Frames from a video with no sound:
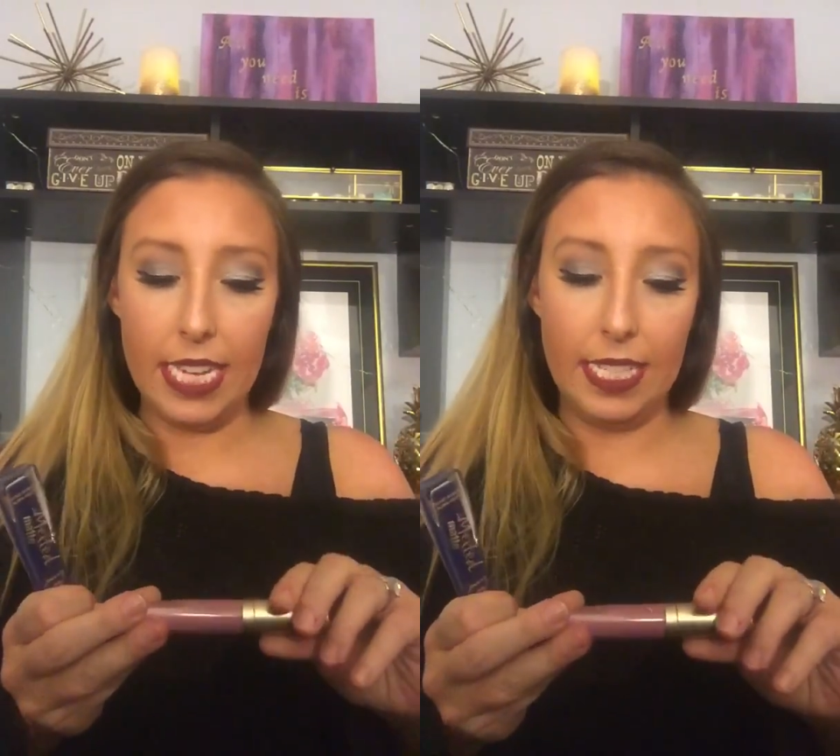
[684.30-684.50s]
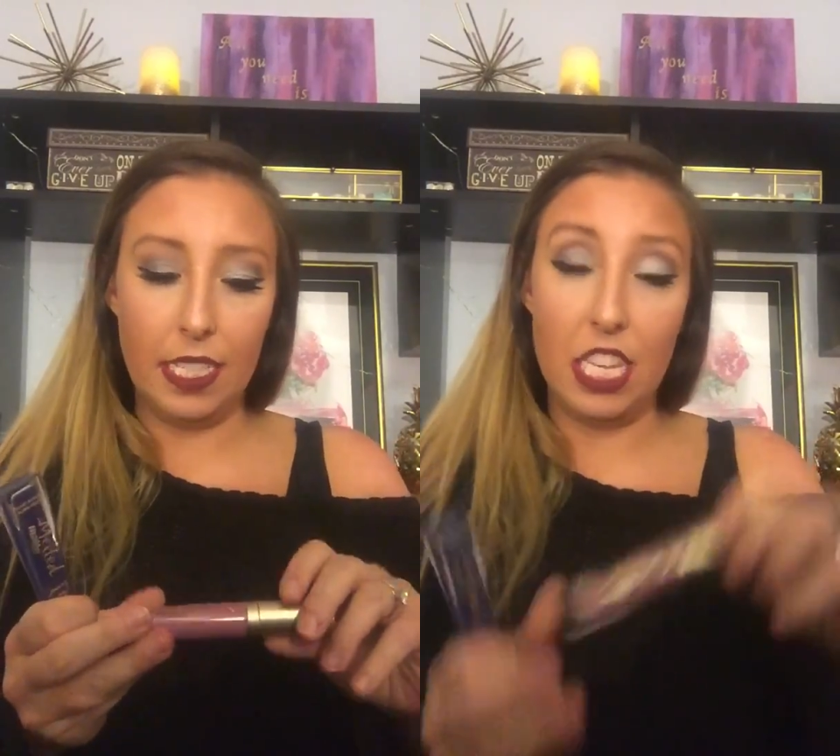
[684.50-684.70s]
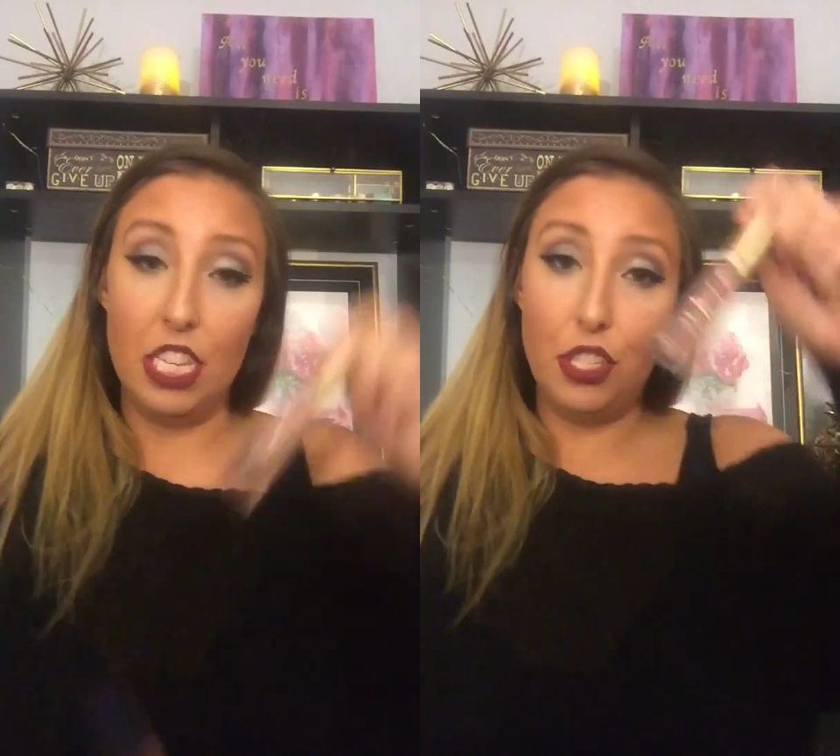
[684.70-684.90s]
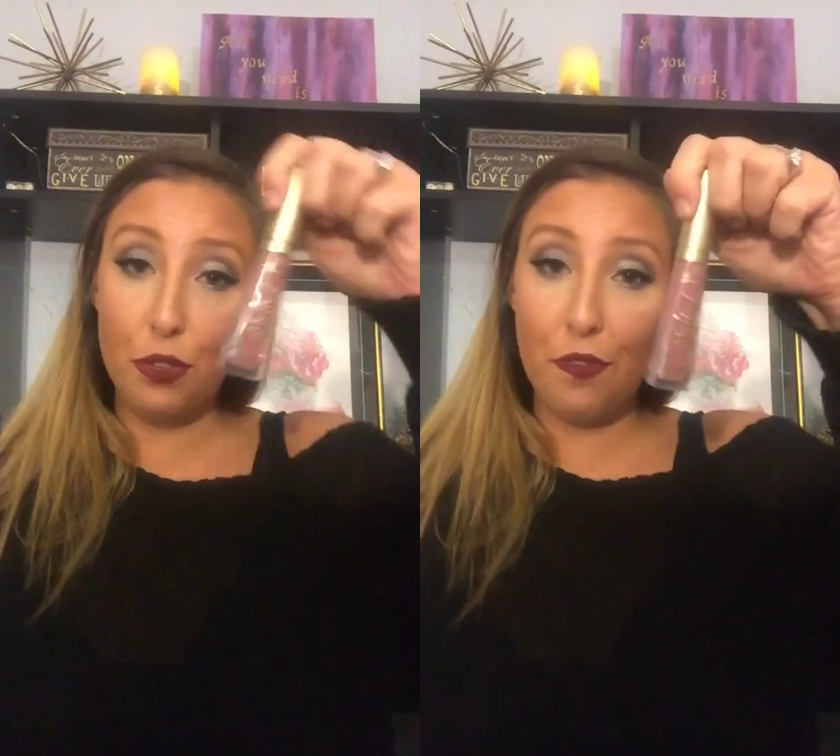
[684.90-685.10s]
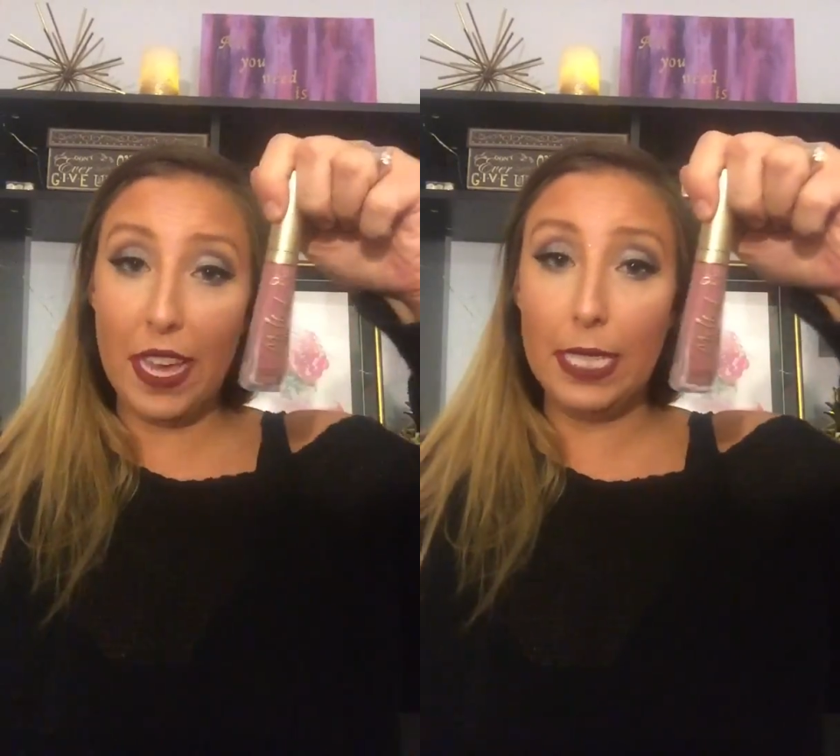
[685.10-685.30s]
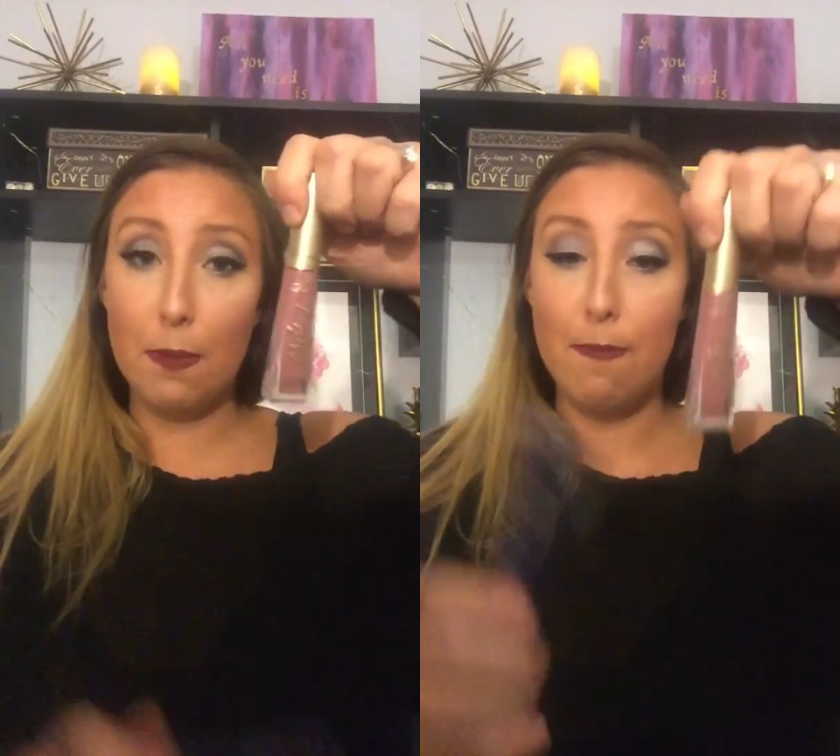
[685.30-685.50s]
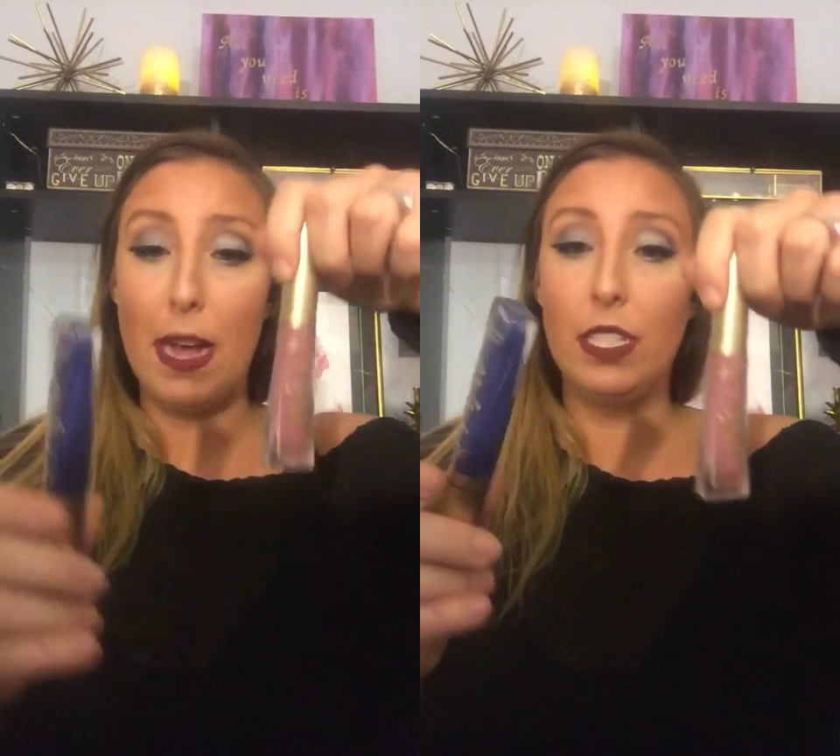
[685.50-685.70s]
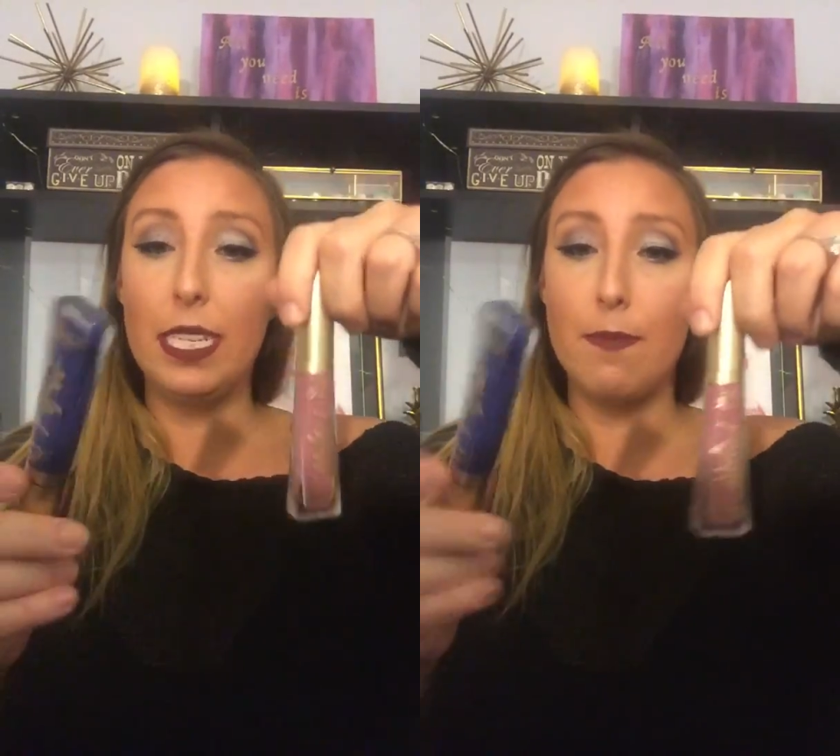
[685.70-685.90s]
is the Too Faced
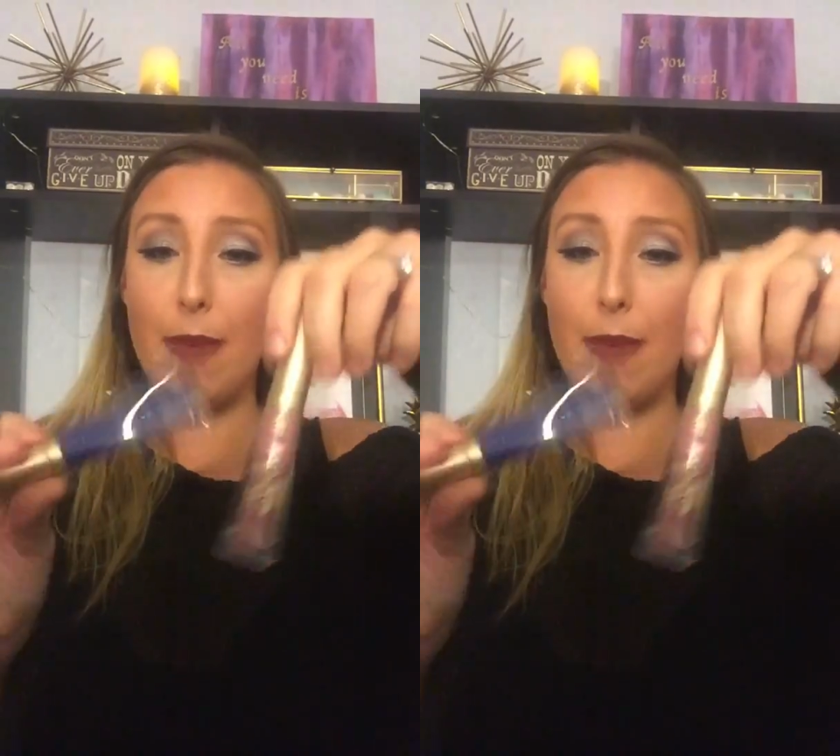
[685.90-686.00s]
Melted